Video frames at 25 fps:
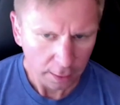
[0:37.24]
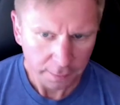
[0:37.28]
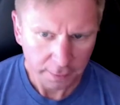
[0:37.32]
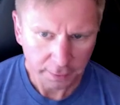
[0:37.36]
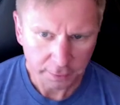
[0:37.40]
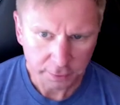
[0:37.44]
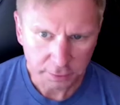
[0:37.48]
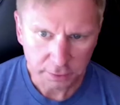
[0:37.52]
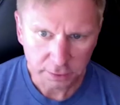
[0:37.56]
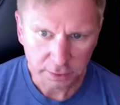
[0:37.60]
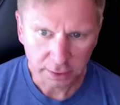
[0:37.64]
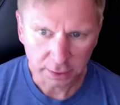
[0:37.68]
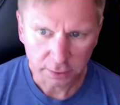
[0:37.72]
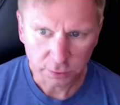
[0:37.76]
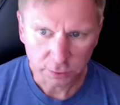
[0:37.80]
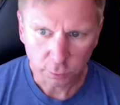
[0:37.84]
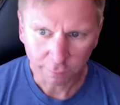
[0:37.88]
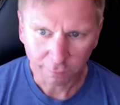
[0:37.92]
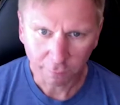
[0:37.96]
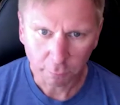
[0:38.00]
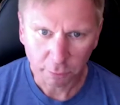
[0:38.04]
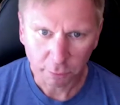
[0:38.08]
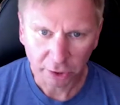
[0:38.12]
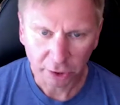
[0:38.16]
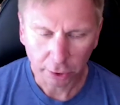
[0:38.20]
This is a
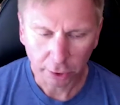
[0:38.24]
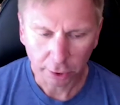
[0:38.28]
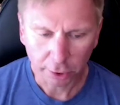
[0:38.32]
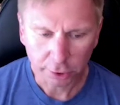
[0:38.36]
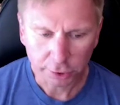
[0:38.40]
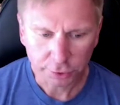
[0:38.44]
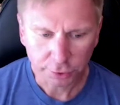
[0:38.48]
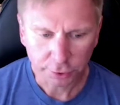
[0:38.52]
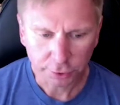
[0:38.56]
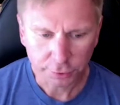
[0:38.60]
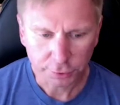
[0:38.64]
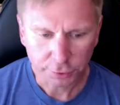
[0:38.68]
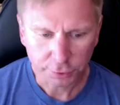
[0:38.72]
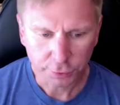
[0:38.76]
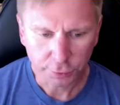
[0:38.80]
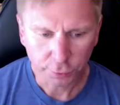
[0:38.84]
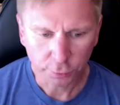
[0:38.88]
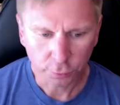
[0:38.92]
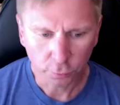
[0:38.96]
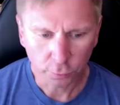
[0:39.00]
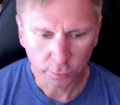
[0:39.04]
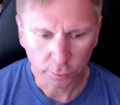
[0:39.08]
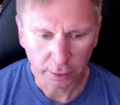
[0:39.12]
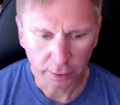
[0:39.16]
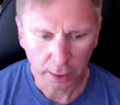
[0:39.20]
sort of a precursor
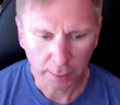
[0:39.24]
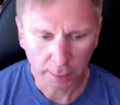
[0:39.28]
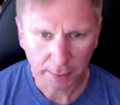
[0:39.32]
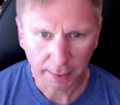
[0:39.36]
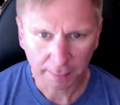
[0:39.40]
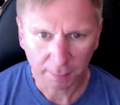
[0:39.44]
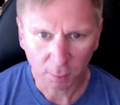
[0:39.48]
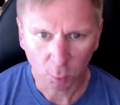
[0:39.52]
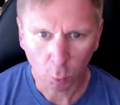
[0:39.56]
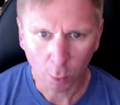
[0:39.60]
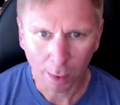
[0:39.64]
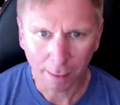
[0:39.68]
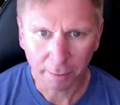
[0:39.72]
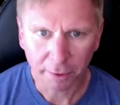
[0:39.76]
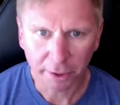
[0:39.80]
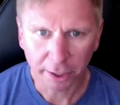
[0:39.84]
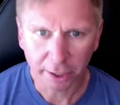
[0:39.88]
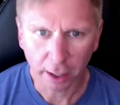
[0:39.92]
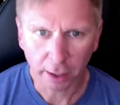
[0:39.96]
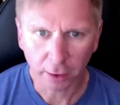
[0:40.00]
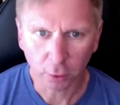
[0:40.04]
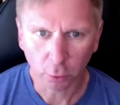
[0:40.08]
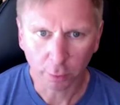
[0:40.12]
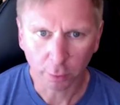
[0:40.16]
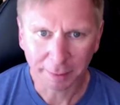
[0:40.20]
to an upcoming
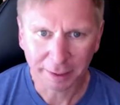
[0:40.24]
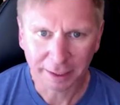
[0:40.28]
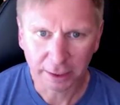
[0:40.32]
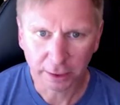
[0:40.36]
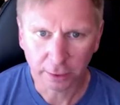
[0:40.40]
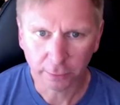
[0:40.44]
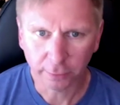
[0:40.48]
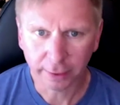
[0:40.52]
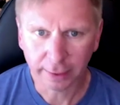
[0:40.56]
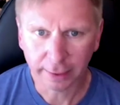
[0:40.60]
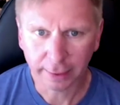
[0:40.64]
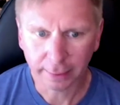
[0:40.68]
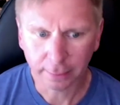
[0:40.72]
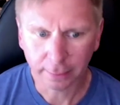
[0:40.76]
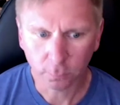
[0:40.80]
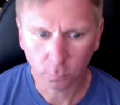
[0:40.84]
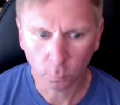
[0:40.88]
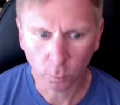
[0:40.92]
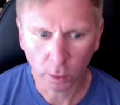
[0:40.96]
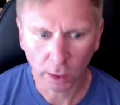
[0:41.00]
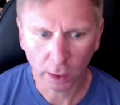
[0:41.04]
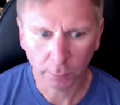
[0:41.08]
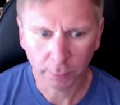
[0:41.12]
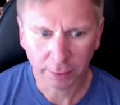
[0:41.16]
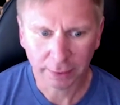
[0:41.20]
webinar that we'll be doing
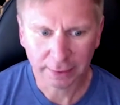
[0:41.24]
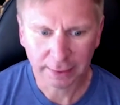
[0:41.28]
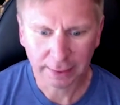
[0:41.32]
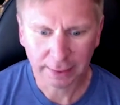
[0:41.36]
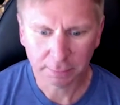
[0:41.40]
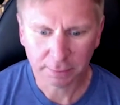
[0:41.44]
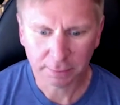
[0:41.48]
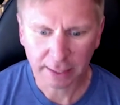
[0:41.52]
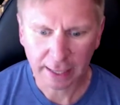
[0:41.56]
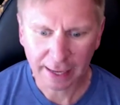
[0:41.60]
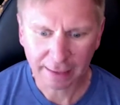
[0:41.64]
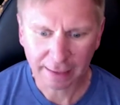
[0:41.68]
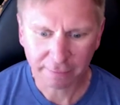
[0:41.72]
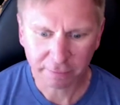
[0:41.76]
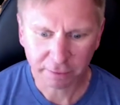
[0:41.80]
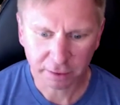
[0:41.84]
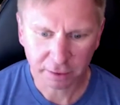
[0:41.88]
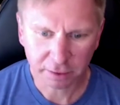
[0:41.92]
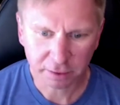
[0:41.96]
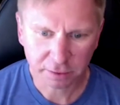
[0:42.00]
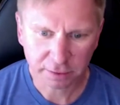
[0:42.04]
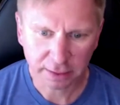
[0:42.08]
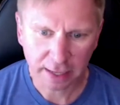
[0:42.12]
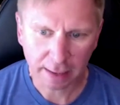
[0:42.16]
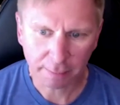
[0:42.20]
where we deep dive into
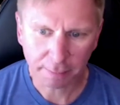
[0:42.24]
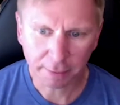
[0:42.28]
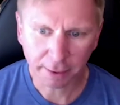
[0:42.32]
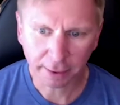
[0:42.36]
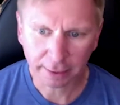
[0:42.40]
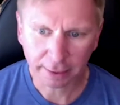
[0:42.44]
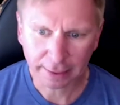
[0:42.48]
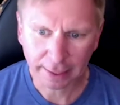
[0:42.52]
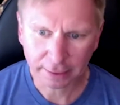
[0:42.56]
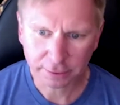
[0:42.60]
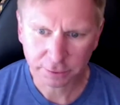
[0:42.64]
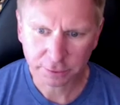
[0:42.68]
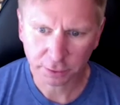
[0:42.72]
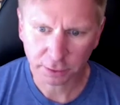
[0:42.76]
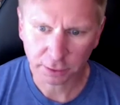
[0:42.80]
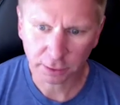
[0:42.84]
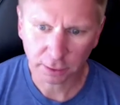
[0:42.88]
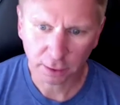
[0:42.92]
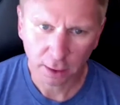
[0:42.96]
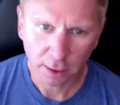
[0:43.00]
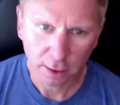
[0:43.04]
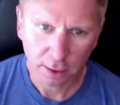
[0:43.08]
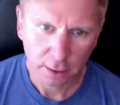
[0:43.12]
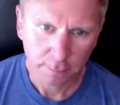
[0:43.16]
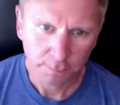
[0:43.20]
this topic and actually
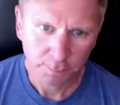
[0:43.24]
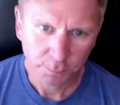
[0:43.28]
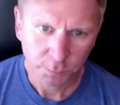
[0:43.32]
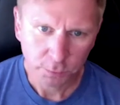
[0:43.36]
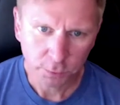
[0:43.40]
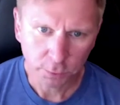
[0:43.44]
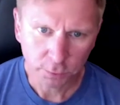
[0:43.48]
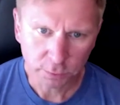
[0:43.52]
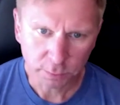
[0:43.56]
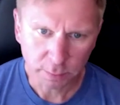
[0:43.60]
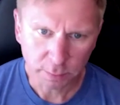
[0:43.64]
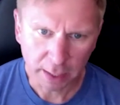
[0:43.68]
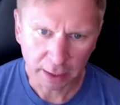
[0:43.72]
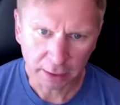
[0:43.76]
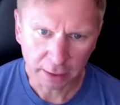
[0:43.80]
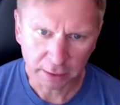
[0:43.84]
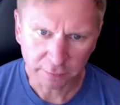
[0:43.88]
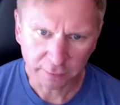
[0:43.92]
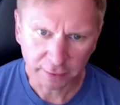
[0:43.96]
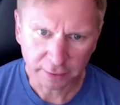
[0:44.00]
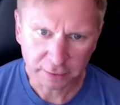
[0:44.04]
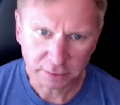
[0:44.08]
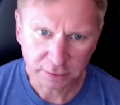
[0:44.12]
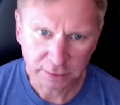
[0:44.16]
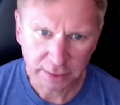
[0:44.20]
do some
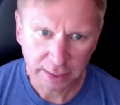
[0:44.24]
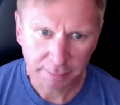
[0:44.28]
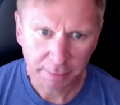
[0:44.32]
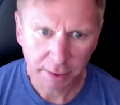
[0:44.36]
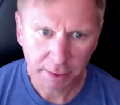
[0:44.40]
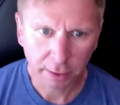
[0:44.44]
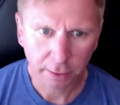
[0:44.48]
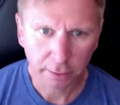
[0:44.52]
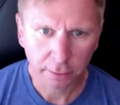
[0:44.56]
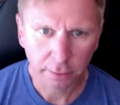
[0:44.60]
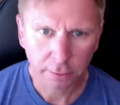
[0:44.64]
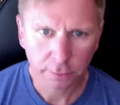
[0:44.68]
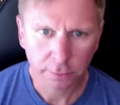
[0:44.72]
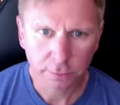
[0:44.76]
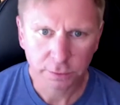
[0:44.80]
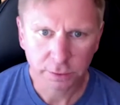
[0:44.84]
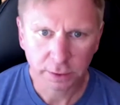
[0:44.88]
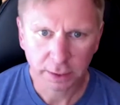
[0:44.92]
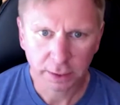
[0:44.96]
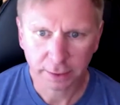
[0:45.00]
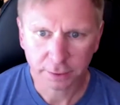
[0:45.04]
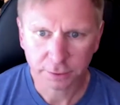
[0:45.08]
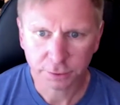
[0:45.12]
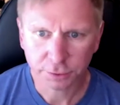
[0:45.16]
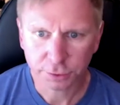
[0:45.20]
on-device demos
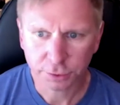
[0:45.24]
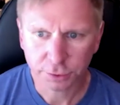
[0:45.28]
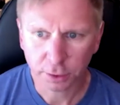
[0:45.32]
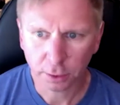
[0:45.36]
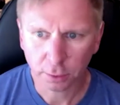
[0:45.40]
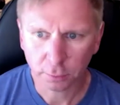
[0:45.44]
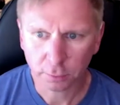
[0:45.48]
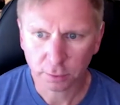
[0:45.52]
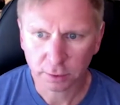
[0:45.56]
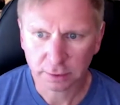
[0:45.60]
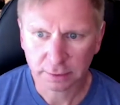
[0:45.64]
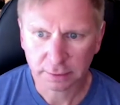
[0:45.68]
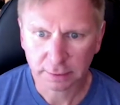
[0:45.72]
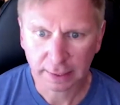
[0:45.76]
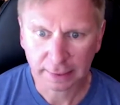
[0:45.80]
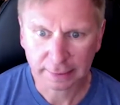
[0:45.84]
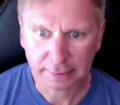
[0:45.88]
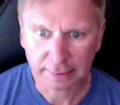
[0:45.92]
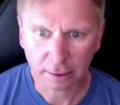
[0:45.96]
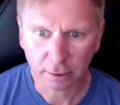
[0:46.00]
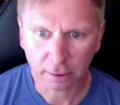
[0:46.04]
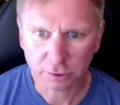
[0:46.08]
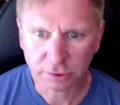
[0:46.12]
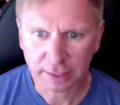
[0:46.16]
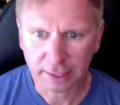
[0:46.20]
and show what the
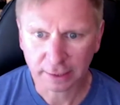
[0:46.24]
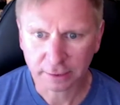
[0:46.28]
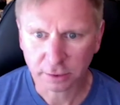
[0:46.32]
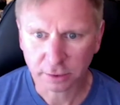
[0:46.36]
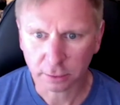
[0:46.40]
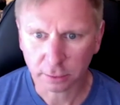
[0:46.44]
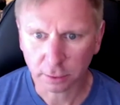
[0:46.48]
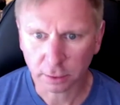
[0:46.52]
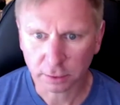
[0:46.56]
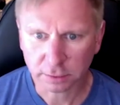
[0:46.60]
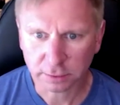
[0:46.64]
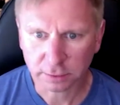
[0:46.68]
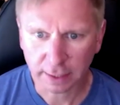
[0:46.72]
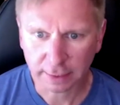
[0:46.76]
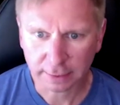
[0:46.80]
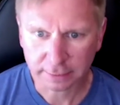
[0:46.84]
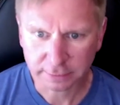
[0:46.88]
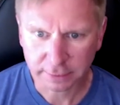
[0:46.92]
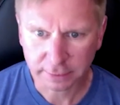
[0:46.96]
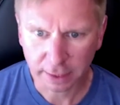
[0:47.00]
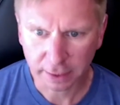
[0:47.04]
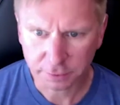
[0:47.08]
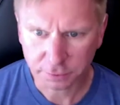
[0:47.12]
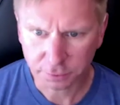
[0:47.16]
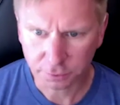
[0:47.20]
technology actually looks like
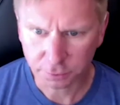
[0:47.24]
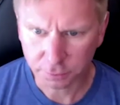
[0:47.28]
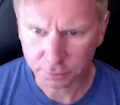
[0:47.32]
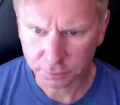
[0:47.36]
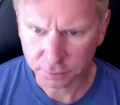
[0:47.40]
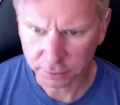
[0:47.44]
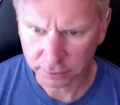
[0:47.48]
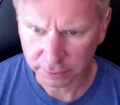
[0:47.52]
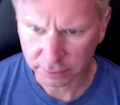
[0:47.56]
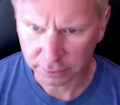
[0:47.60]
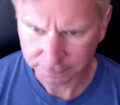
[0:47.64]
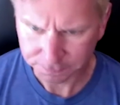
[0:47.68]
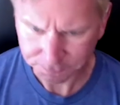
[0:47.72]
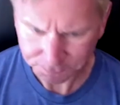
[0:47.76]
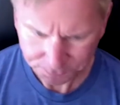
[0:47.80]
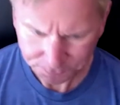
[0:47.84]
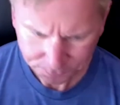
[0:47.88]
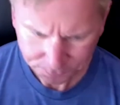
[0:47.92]
as you're using it.